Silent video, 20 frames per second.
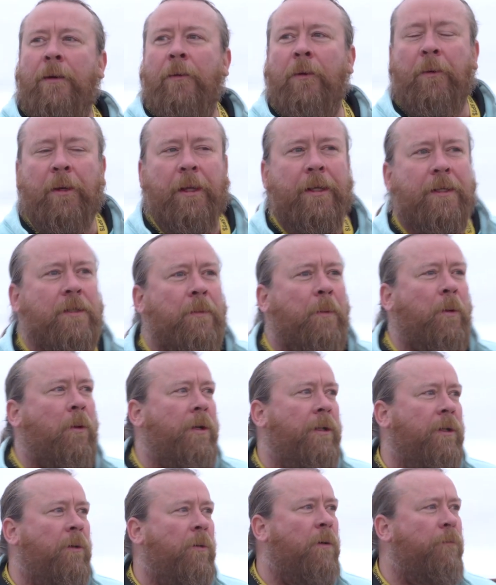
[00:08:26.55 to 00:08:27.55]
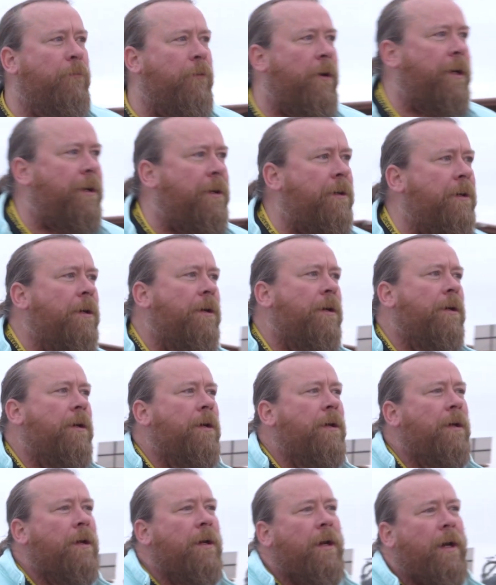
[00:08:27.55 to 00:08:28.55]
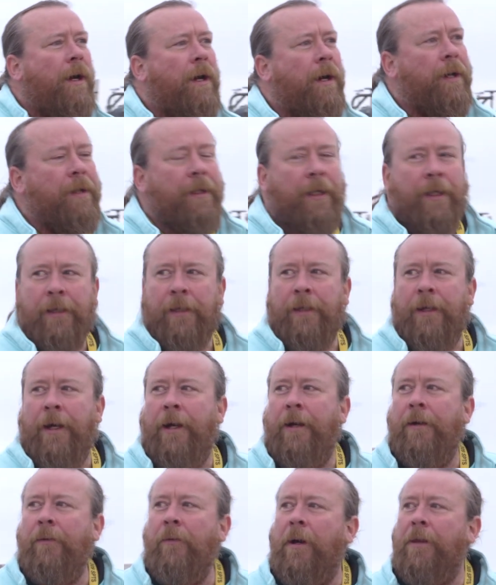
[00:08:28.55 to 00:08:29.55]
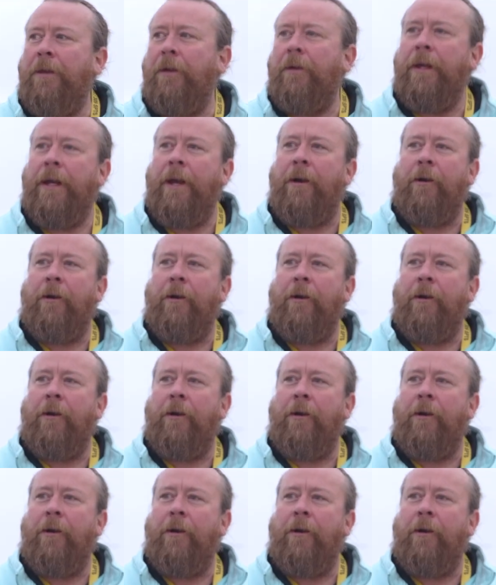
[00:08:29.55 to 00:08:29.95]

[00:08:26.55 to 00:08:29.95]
we're really supporting the warfighter in whether the